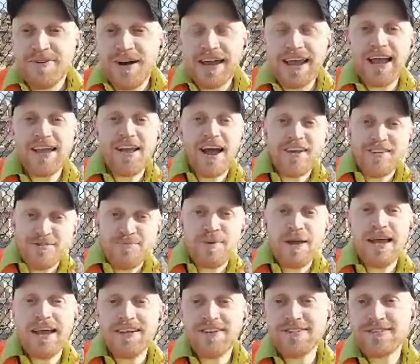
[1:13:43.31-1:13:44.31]
Like I, I
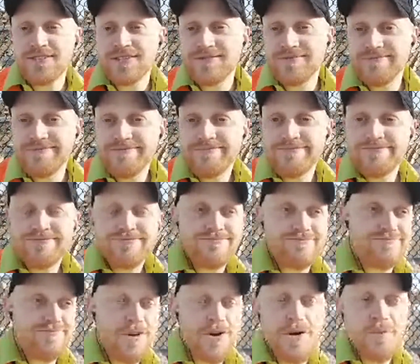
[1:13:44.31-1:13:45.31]
spend
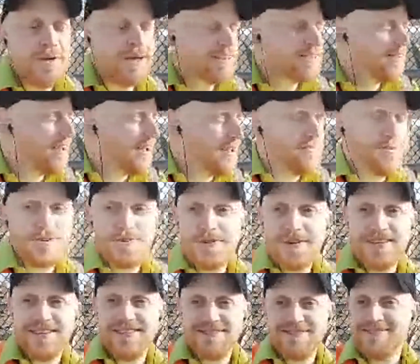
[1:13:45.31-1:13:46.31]
all my time
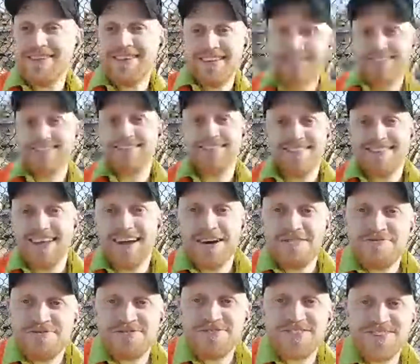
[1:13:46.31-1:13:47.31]
doing this stuff.